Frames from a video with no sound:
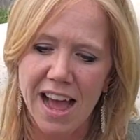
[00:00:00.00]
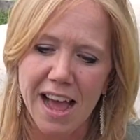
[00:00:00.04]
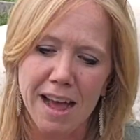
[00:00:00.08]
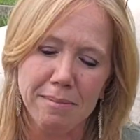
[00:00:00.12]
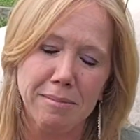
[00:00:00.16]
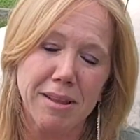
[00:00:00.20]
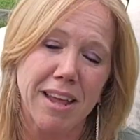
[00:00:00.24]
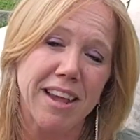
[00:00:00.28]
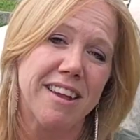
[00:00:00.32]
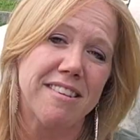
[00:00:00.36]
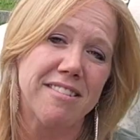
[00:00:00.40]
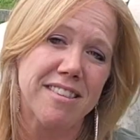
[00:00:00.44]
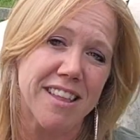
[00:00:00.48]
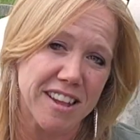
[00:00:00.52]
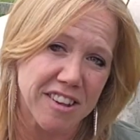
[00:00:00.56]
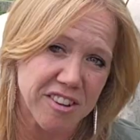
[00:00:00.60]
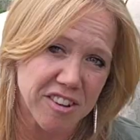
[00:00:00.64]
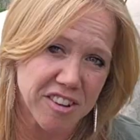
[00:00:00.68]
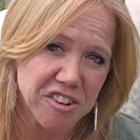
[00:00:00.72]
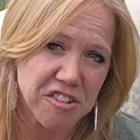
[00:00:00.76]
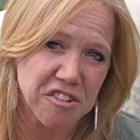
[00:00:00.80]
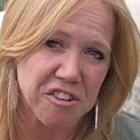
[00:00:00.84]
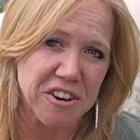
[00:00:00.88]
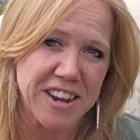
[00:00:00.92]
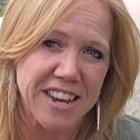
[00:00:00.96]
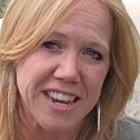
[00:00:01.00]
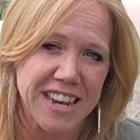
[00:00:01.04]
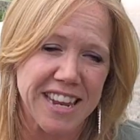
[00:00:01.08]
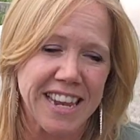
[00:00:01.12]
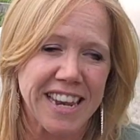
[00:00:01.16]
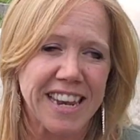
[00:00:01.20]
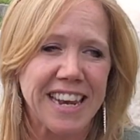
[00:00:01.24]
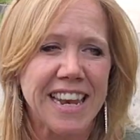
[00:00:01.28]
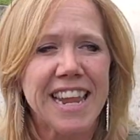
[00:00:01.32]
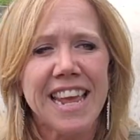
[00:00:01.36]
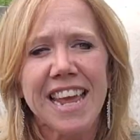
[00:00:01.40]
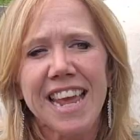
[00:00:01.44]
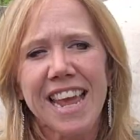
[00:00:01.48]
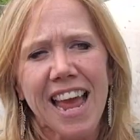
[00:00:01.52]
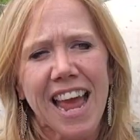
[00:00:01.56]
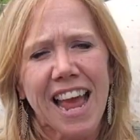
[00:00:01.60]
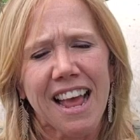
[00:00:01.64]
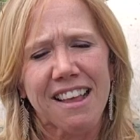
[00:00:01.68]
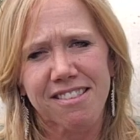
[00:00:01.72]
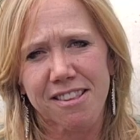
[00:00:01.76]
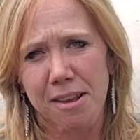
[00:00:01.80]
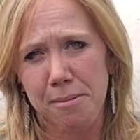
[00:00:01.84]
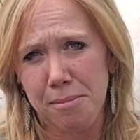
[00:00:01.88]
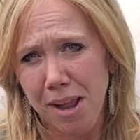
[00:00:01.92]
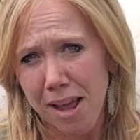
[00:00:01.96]
Like I said, good training.
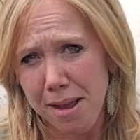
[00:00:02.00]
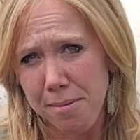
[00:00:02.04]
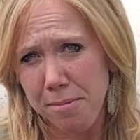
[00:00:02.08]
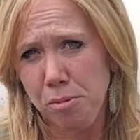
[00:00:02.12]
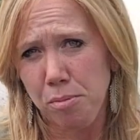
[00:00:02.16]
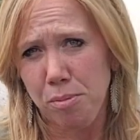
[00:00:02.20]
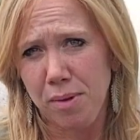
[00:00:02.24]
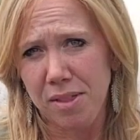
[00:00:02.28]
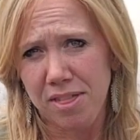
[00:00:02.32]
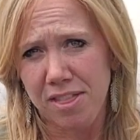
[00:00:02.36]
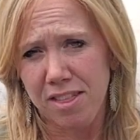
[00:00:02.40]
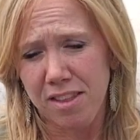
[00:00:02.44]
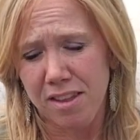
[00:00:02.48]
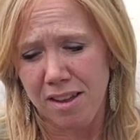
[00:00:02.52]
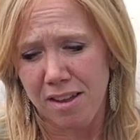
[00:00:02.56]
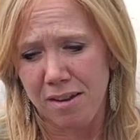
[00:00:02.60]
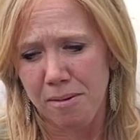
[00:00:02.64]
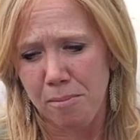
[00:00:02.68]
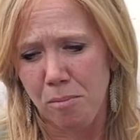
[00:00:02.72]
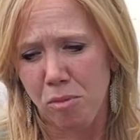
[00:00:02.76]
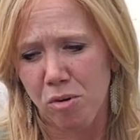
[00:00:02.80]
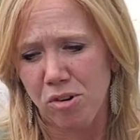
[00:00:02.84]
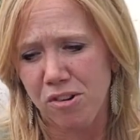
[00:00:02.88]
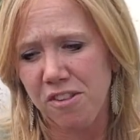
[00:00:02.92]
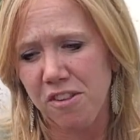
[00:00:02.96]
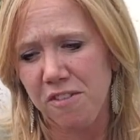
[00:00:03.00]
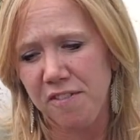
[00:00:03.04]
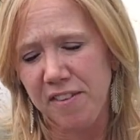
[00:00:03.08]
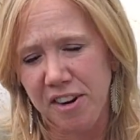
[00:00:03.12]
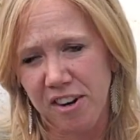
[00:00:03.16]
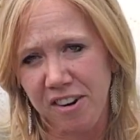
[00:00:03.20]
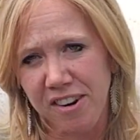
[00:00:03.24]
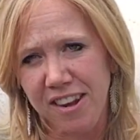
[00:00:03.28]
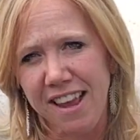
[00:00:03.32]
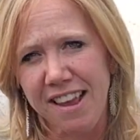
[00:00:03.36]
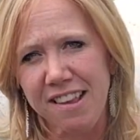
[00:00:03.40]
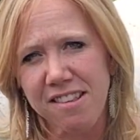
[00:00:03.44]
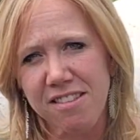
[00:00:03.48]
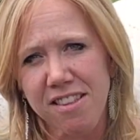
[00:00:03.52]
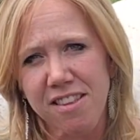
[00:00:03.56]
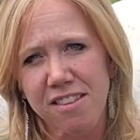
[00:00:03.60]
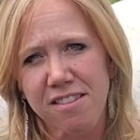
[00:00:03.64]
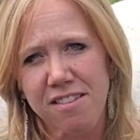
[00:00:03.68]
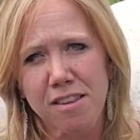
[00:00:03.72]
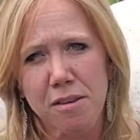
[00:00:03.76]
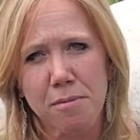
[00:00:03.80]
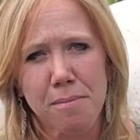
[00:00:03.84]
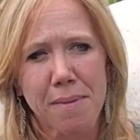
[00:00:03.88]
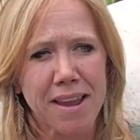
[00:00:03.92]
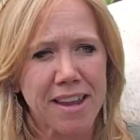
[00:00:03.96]
Sometimes with the more severe
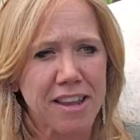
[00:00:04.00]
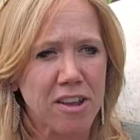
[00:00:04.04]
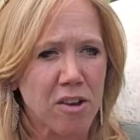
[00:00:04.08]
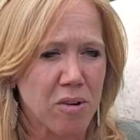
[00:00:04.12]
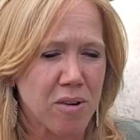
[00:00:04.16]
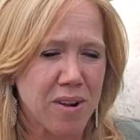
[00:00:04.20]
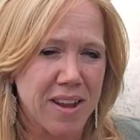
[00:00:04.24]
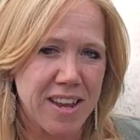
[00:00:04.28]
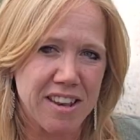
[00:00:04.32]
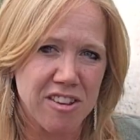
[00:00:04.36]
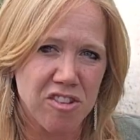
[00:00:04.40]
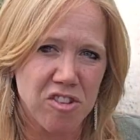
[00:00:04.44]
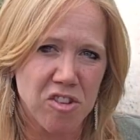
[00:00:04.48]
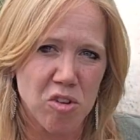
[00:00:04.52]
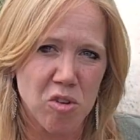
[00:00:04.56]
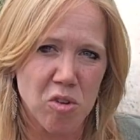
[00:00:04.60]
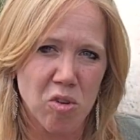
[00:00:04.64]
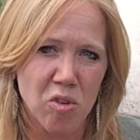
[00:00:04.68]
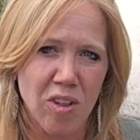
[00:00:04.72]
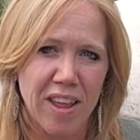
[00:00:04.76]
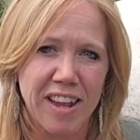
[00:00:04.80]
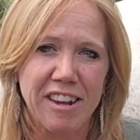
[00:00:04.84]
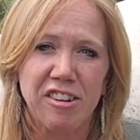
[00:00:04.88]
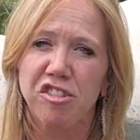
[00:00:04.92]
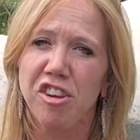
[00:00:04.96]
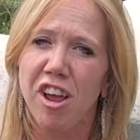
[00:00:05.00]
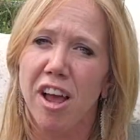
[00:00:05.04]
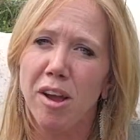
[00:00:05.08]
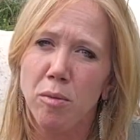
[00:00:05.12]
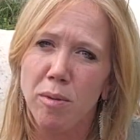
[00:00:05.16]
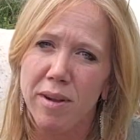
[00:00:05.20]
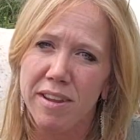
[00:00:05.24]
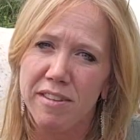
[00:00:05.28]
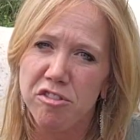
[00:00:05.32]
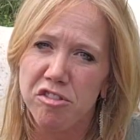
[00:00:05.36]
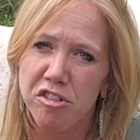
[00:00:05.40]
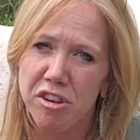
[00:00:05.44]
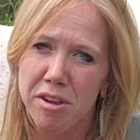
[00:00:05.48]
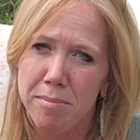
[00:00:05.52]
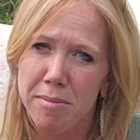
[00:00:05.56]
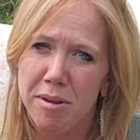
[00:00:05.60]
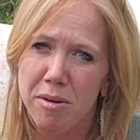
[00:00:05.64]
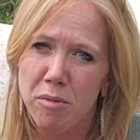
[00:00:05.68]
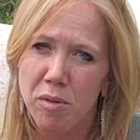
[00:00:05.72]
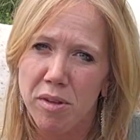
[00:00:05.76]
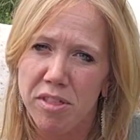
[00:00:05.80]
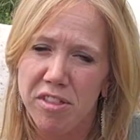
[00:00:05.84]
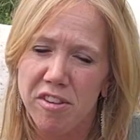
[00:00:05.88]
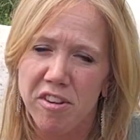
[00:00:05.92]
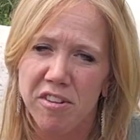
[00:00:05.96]
cases, you might go into like shockwave treatment
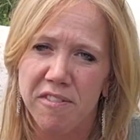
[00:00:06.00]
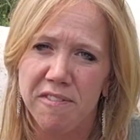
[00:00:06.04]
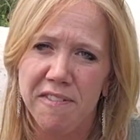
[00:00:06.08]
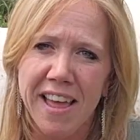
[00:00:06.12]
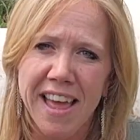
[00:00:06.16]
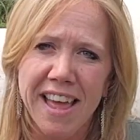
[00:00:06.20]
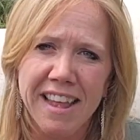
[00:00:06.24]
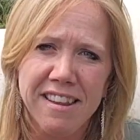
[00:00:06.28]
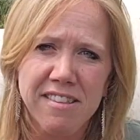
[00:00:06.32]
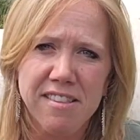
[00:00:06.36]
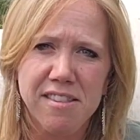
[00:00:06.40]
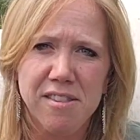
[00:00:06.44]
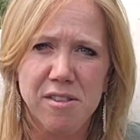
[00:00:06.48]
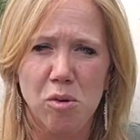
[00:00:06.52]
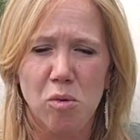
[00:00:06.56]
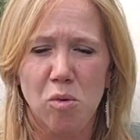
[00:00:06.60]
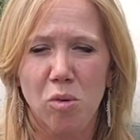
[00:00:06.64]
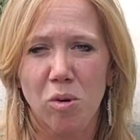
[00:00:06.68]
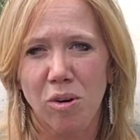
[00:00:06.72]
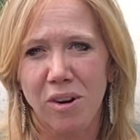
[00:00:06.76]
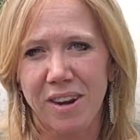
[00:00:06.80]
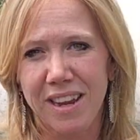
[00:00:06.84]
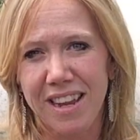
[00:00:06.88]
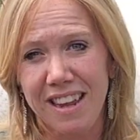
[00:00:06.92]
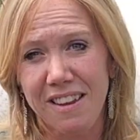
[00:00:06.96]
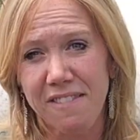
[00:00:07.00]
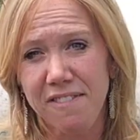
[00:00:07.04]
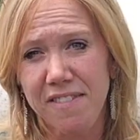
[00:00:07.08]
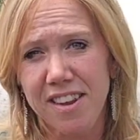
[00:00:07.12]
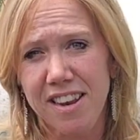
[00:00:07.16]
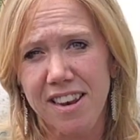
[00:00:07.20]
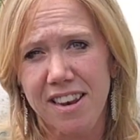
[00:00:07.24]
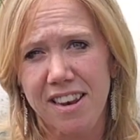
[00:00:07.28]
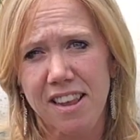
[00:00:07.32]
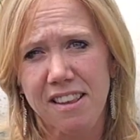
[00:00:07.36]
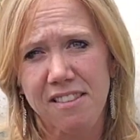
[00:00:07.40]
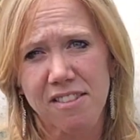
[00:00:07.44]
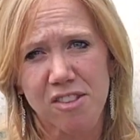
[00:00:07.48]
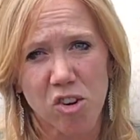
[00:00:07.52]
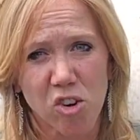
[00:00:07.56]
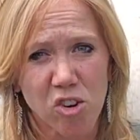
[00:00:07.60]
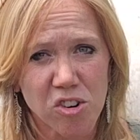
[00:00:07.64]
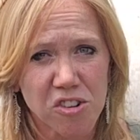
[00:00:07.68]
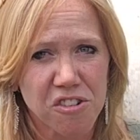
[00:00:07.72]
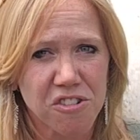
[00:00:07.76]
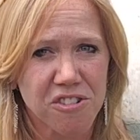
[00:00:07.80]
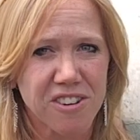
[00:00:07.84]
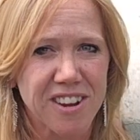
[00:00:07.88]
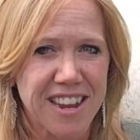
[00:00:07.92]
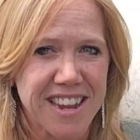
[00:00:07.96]
with your vets, or even
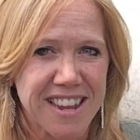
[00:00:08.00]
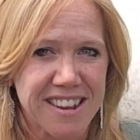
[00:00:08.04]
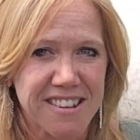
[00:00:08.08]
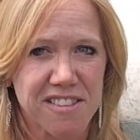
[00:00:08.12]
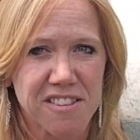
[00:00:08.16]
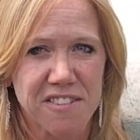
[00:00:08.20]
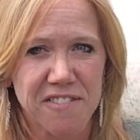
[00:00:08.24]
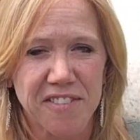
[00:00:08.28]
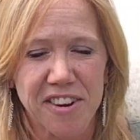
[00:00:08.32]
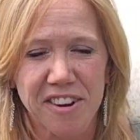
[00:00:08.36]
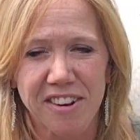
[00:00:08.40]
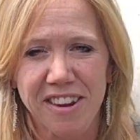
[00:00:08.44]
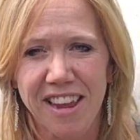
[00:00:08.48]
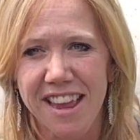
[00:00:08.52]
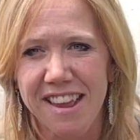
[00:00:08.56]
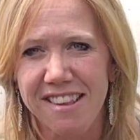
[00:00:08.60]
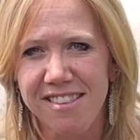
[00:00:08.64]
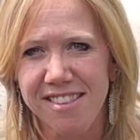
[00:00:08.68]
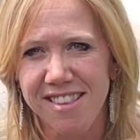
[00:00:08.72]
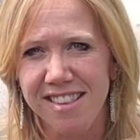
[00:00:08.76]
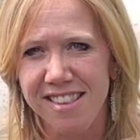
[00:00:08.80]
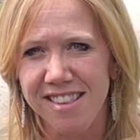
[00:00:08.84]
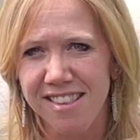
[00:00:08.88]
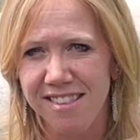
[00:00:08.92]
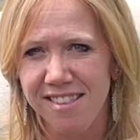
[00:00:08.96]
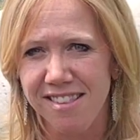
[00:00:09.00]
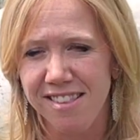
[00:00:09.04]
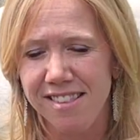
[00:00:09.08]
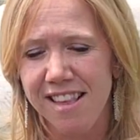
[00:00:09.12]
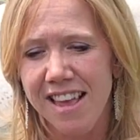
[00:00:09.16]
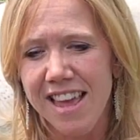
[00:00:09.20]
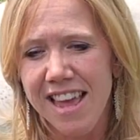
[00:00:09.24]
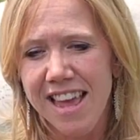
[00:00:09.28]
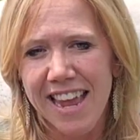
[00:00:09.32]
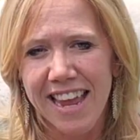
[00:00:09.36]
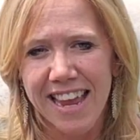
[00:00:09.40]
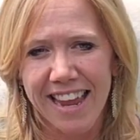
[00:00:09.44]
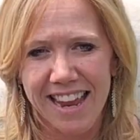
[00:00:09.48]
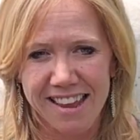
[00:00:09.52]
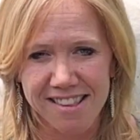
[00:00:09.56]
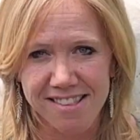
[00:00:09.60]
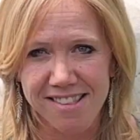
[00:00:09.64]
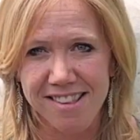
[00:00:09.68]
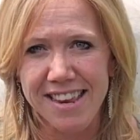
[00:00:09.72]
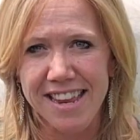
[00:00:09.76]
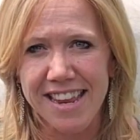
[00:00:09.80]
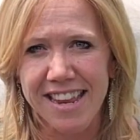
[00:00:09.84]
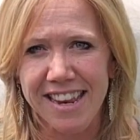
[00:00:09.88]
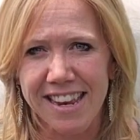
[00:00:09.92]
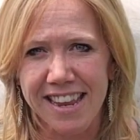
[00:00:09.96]
surgery in severe cases is
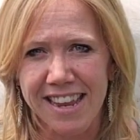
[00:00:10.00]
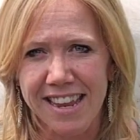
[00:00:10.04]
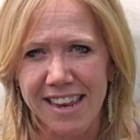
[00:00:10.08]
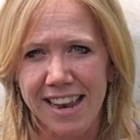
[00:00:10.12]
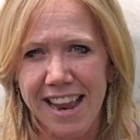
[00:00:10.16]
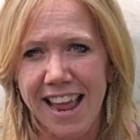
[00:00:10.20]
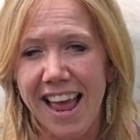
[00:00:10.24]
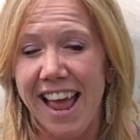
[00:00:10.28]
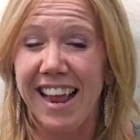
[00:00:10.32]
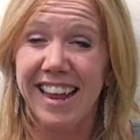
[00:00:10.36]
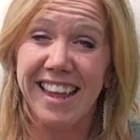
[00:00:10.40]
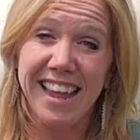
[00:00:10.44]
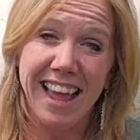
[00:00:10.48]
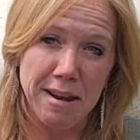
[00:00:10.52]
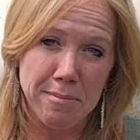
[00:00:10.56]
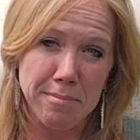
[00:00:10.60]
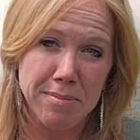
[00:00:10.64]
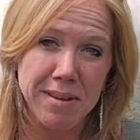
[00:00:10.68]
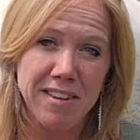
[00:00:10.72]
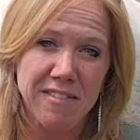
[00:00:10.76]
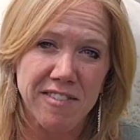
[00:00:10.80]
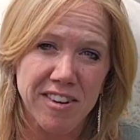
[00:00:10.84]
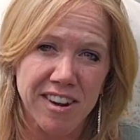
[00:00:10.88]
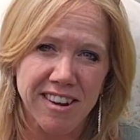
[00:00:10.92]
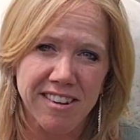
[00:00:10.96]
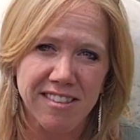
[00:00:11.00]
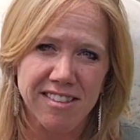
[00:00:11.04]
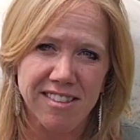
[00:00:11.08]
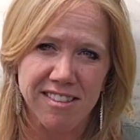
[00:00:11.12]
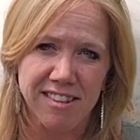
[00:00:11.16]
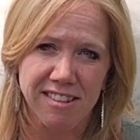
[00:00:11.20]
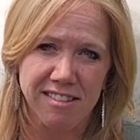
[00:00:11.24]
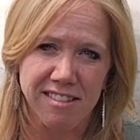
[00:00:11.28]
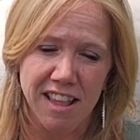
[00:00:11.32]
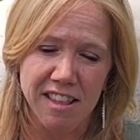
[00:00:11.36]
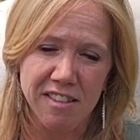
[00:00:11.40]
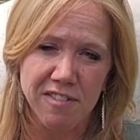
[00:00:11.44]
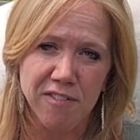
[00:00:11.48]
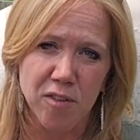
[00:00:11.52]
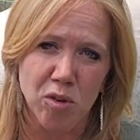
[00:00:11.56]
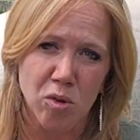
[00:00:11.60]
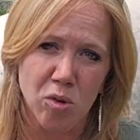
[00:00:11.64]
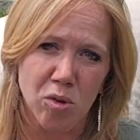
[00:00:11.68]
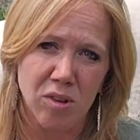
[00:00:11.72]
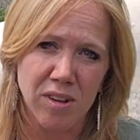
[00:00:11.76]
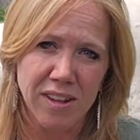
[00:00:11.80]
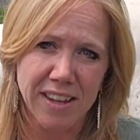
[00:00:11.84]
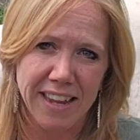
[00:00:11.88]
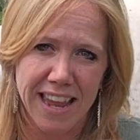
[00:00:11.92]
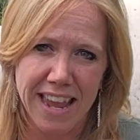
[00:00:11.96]
needed and can be very
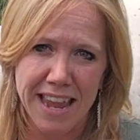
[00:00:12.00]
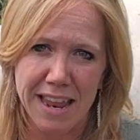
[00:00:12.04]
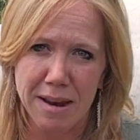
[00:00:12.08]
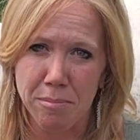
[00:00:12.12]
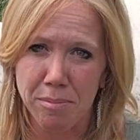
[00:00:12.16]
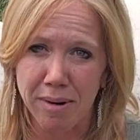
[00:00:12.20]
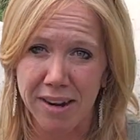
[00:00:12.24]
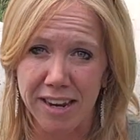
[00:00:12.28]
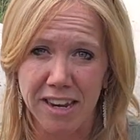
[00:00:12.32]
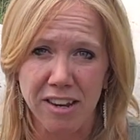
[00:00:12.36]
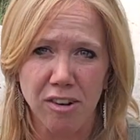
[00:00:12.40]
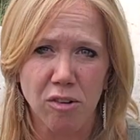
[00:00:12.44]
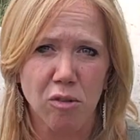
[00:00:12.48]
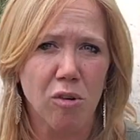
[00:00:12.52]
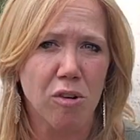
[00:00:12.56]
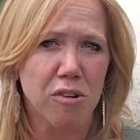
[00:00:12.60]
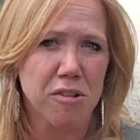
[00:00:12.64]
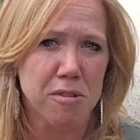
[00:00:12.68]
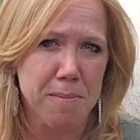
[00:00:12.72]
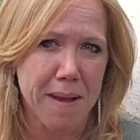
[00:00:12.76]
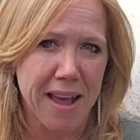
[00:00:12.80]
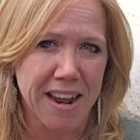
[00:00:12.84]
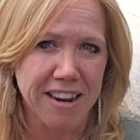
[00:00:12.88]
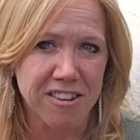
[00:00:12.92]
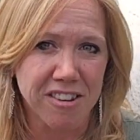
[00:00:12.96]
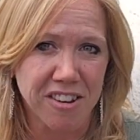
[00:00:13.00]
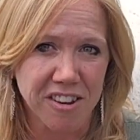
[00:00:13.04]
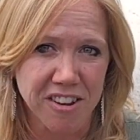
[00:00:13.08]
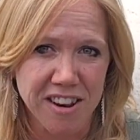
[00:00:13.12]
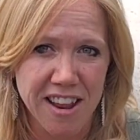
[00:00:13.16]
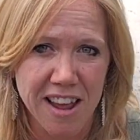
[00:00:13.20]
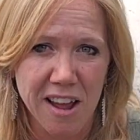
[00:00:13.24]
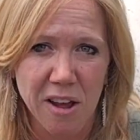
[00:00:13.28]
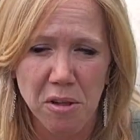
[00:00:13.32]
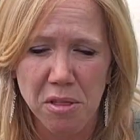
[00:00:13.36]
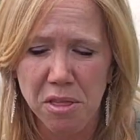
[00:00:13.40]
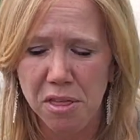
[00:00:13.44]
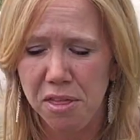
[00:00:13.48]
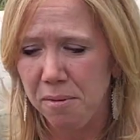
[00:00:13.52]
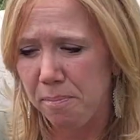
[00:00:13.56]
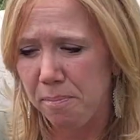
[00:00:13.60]
successful in bringing your horse back to good health.